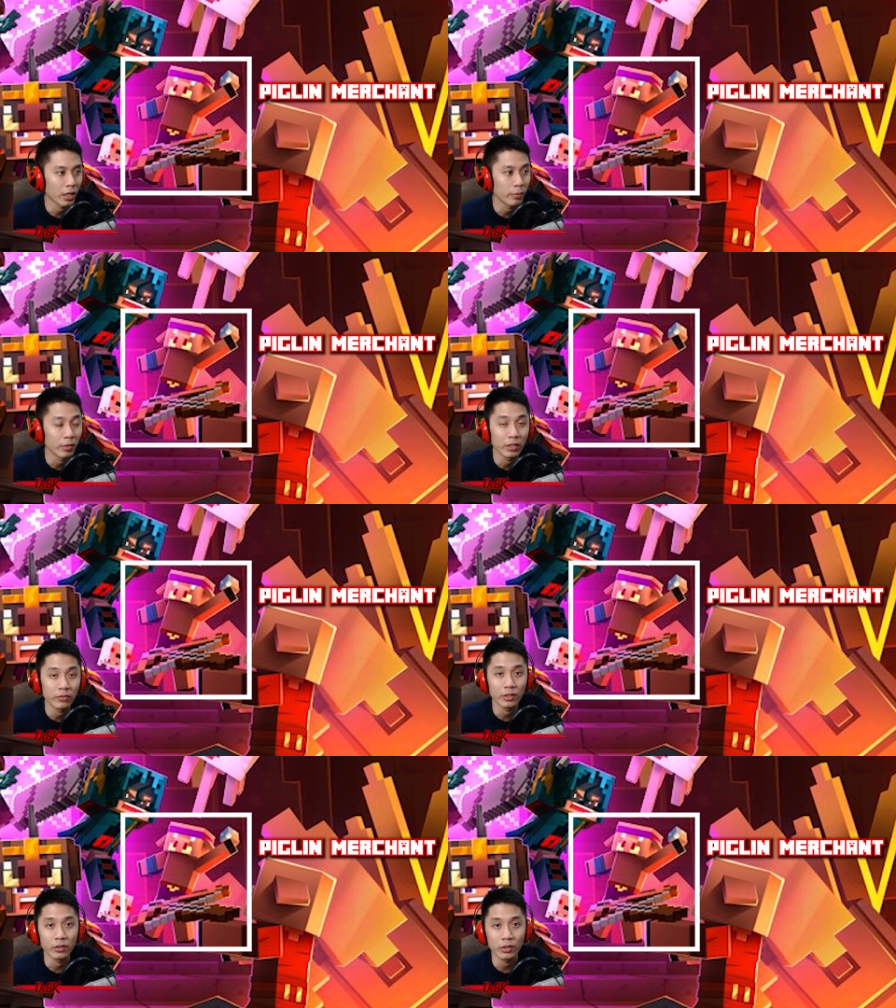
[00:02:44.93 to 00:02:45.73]
I
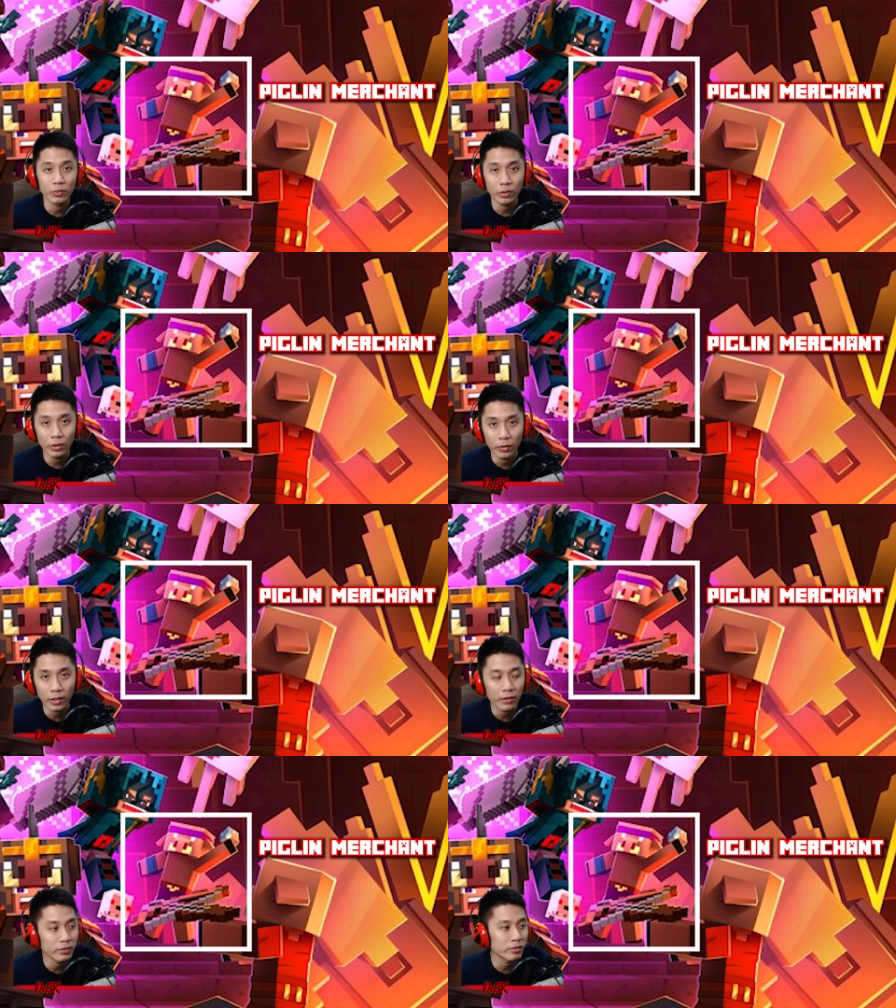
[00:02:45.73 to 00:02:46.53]
believe the new gold
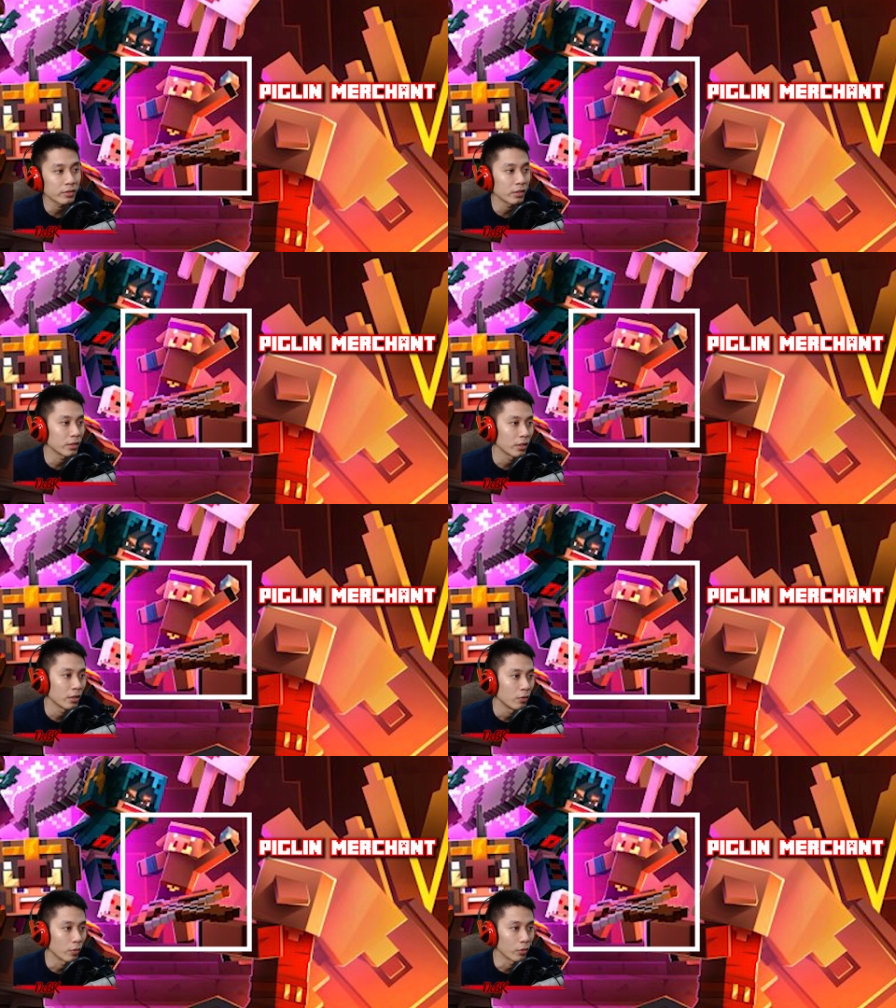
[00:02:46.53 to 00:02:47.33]
currency
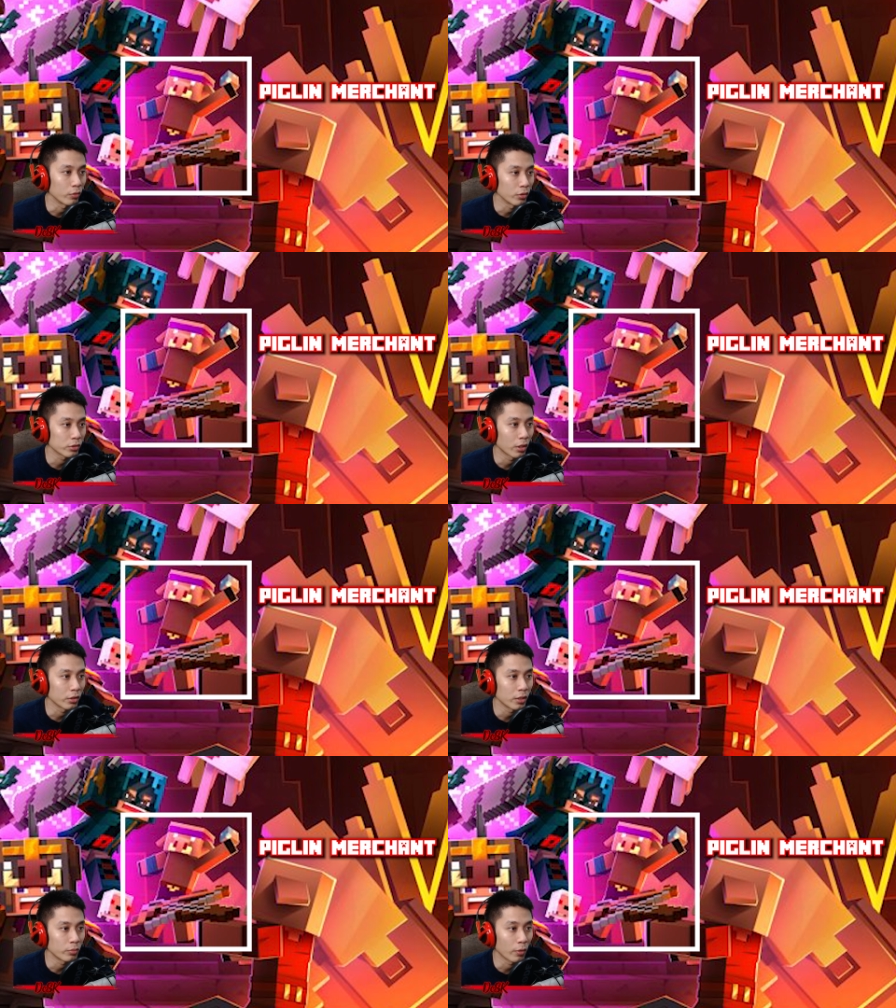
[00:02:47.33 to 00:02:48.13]
will use
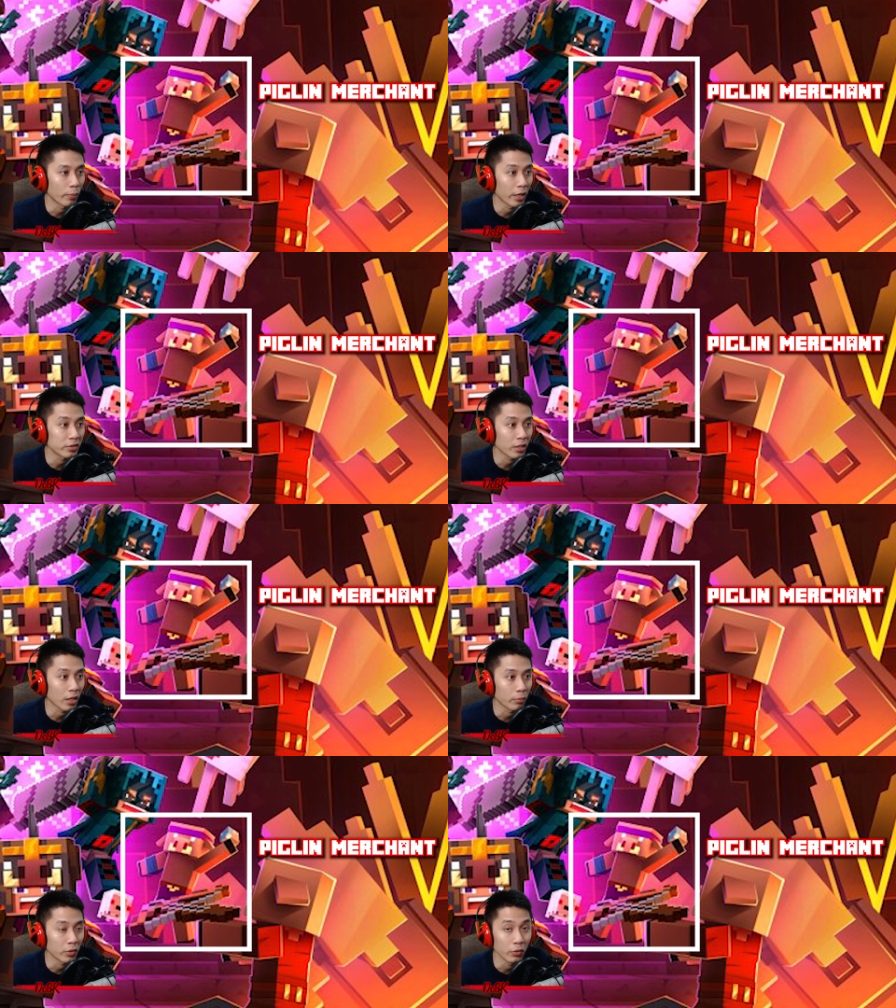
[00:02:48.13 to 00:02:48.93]
on him to buy
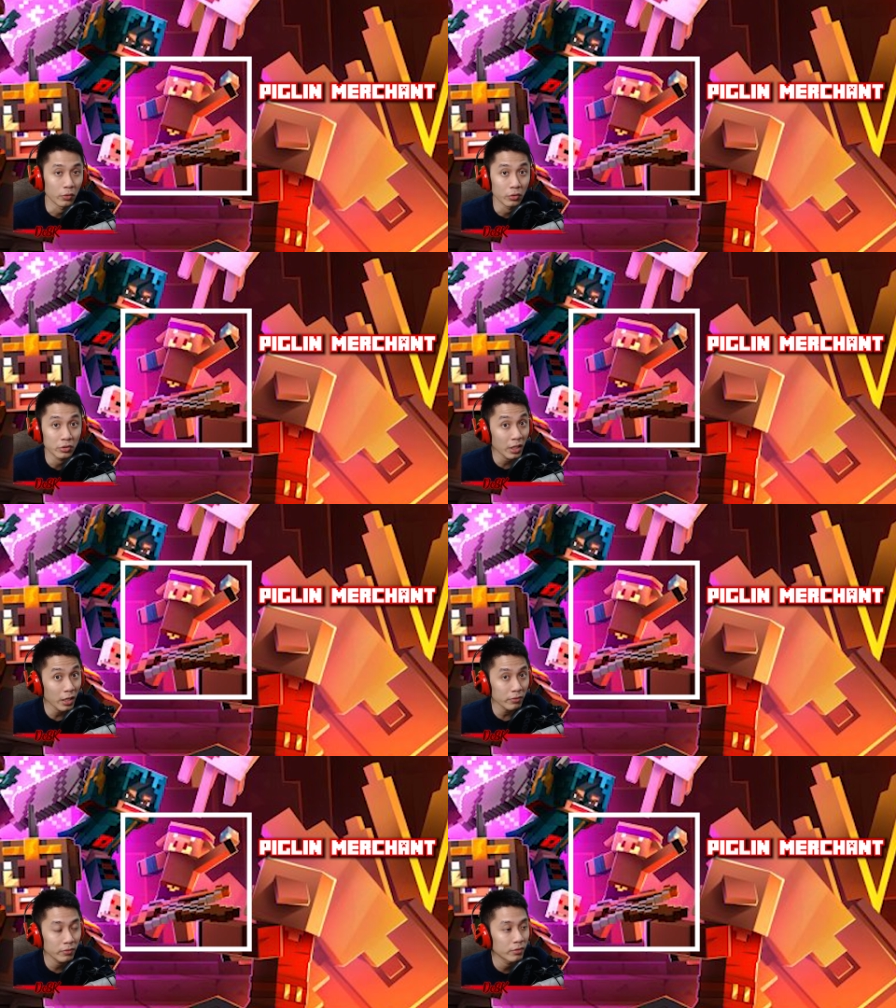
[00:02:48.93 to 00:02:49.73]
some new good
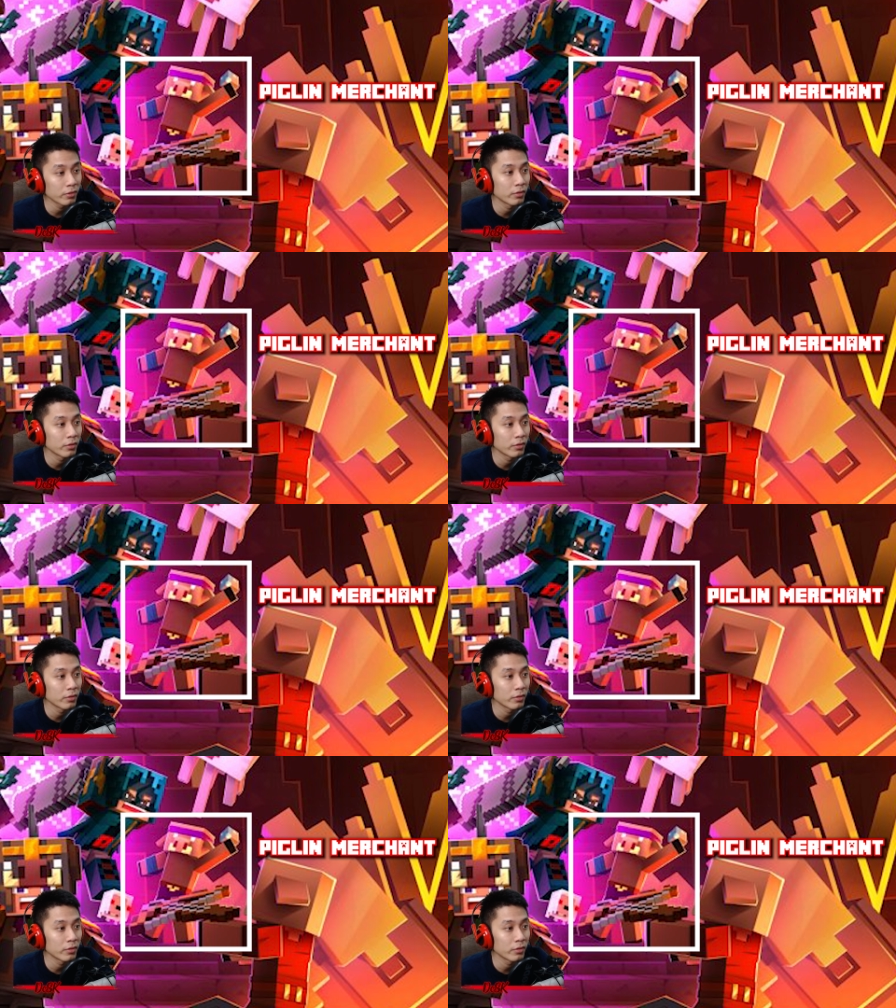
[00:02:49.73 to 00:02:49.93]
stuff.